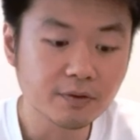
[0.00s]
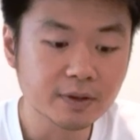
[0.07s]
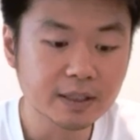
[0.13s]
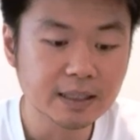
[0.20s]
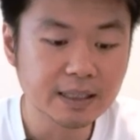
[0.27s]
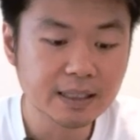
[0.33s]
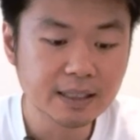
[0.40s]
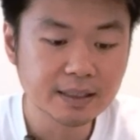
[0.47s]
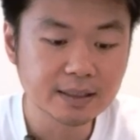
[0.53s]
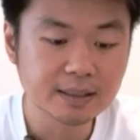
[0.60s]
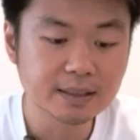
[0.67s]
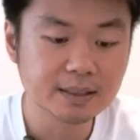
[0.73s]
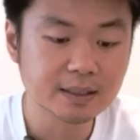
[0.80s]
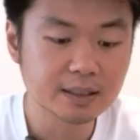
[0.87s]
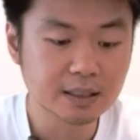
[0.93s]
of the
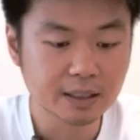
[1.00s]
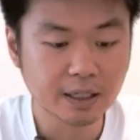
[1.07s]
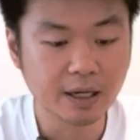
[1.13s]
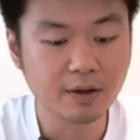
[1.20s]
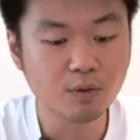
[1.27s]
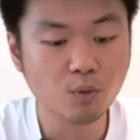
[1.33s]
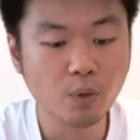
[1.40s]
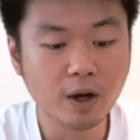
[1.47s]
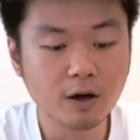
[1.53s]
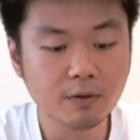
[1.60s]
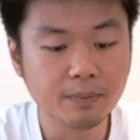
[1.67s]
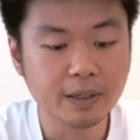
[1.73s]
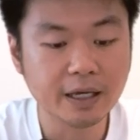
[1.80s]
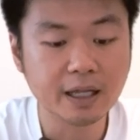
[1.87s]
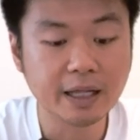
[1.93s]
disc can
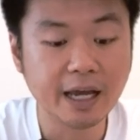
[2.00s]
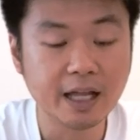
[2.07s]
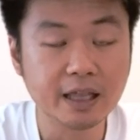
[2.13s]
well be an